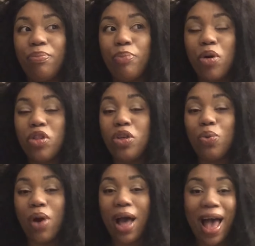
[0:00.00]
both of you
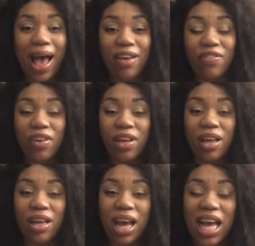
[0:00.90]
will have
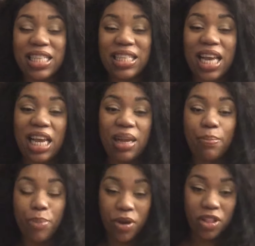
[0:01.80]
a
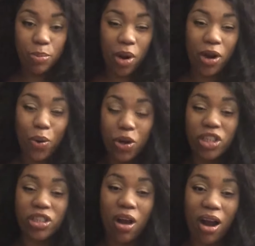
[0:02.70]
same birthmark or
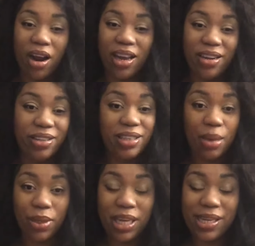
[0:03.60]
scar in the
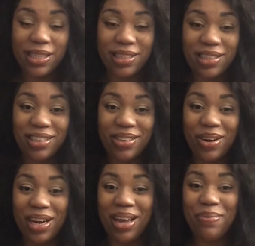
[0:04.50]
same place. You
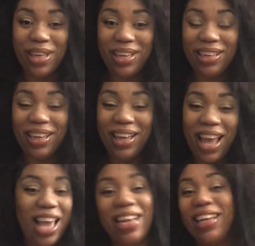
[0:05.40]
know what I mean?
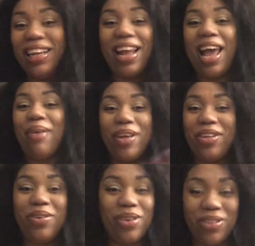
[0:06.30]
And it didn't have,
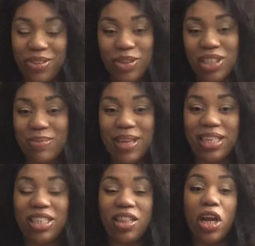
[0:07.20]
and you two just met
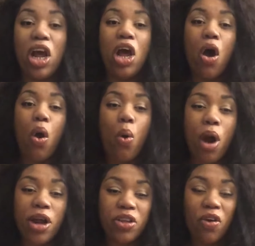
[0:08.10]
each other.
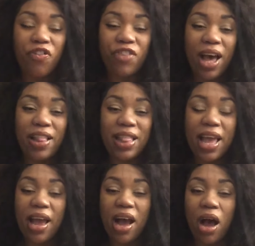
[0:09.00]
Or you'll find
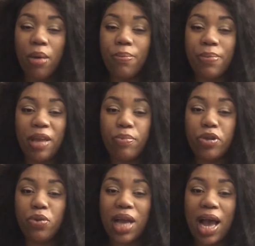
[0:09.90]
that maybe
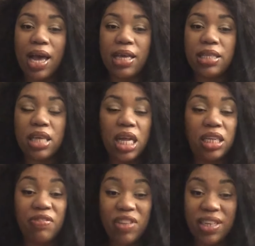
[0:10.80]
you guys
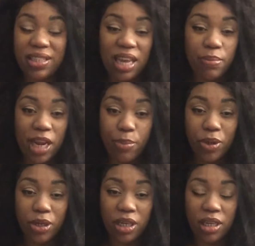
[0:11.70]
lived in the same
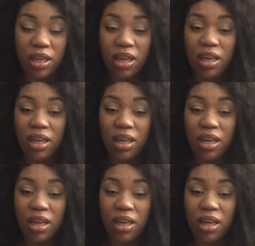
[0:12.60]
neighborhood